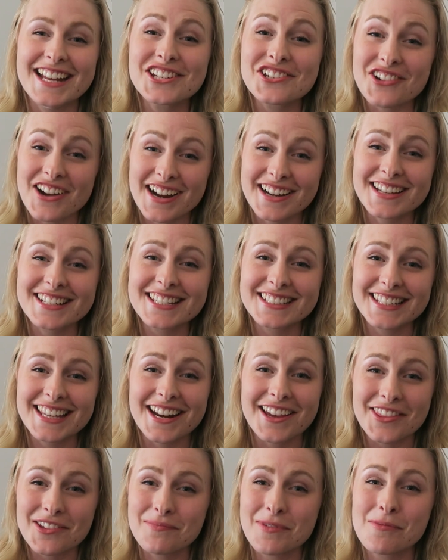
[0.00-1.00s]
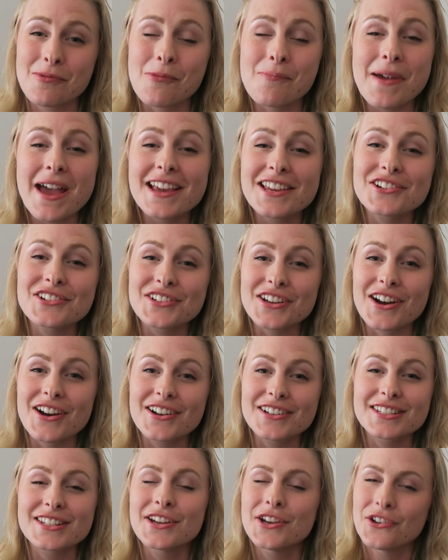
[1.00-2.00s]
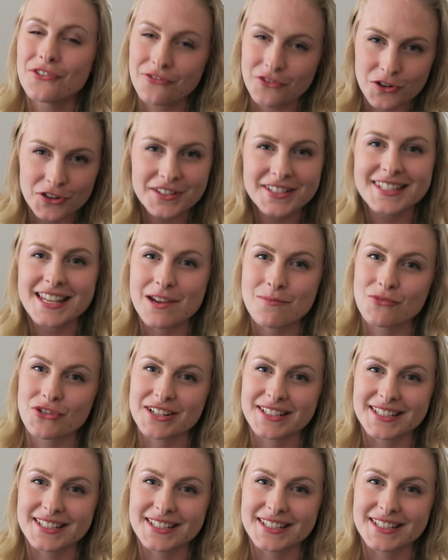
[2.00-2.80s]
And try not to let other people pet your dogs for the same